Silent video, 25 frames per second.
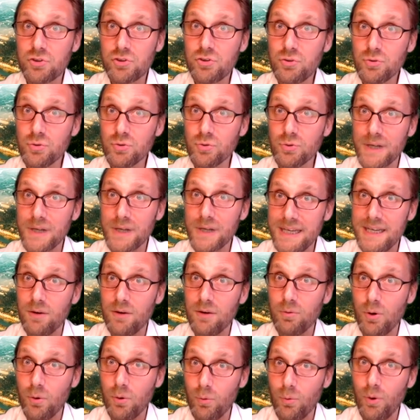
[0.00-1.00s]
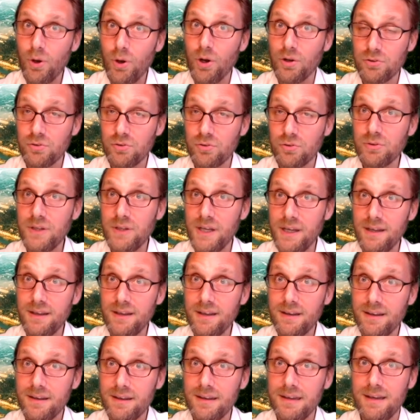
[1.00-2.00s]
more true in our world
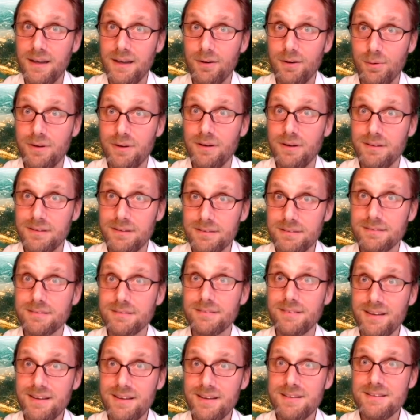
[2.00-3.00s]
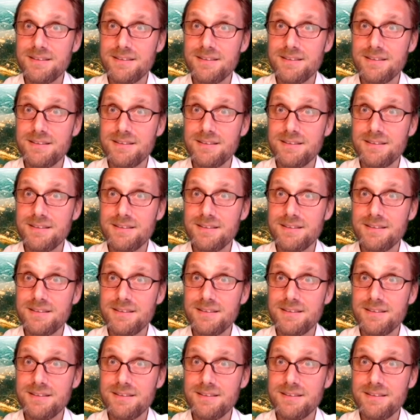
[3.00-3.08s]
today, in our